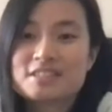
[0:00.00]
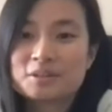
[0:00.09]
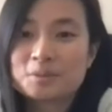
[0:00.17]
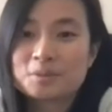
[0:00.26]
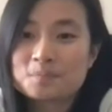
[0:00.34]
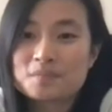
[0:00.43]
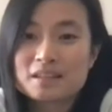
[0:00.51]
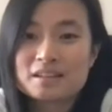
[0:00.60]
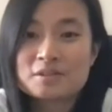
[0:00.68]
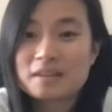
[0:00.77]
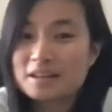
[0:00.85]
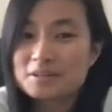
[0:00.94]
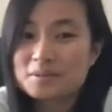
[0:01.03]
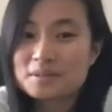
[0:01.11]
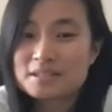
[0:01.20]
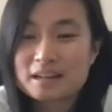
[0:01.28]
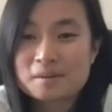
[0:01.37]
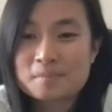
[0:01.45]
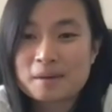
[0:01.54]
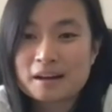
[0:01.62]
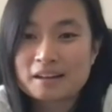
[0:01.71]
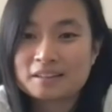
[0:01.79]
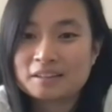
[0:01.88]
So you can't do an entire
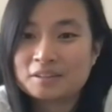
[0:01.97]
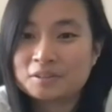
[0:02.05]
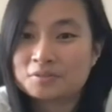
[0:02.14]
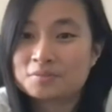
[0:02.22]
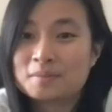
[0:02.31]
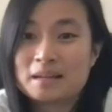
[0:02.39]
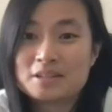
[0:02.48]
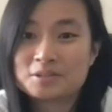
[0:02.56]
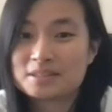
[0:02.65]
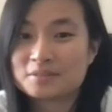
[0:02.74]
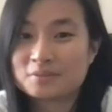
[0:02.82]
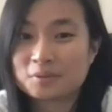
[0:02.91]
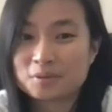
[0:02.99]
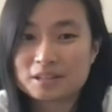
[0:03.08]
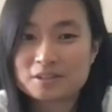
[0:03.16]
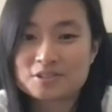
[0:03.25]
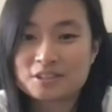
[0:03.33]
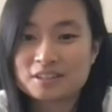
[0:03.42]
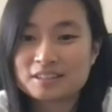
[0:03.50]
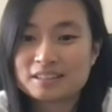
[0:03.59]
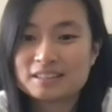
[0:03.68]
pack of Mentos in 4-liter jug.